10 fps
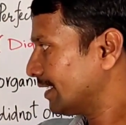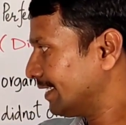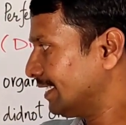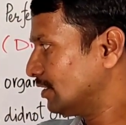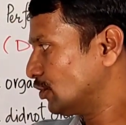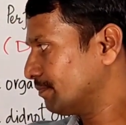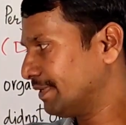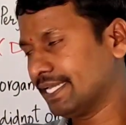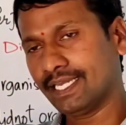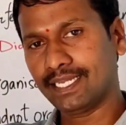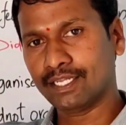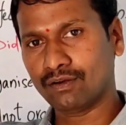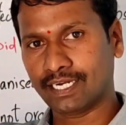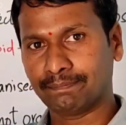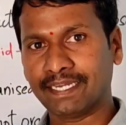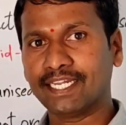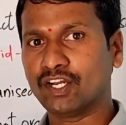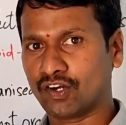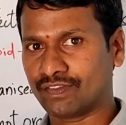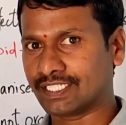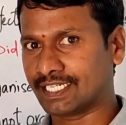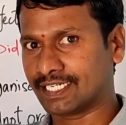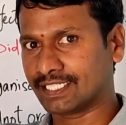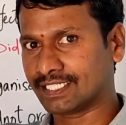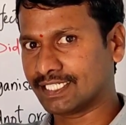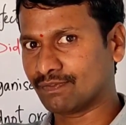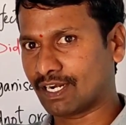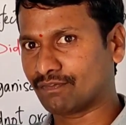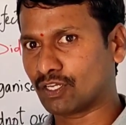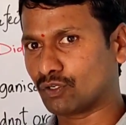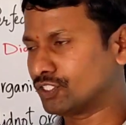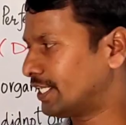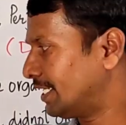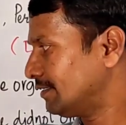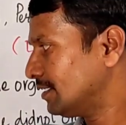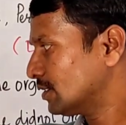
did should be at beginning of the sentence. It is one of the question.